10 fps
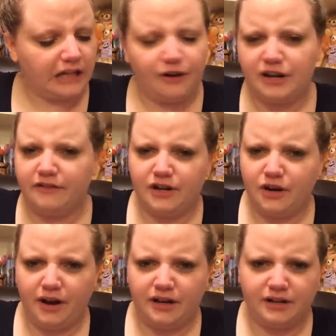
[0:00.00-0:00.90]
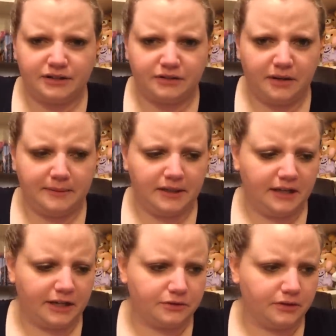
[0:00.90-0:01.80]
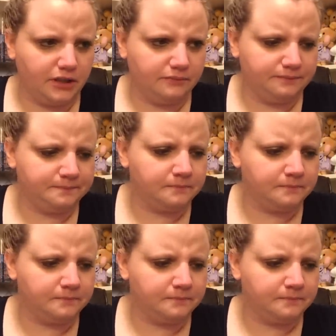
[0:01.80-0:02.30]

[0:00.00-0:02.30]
don't even know how to describe it, actually.